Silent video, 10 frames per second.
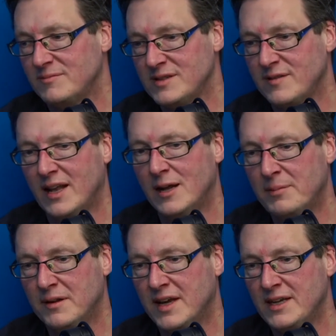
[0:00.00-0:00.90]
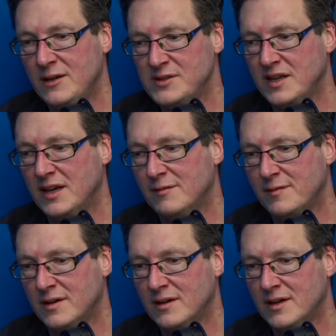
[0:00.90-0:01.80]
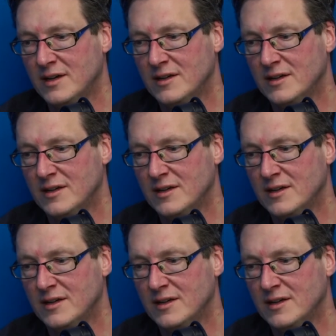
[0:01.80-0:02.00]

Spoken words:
develop, and they're using it for.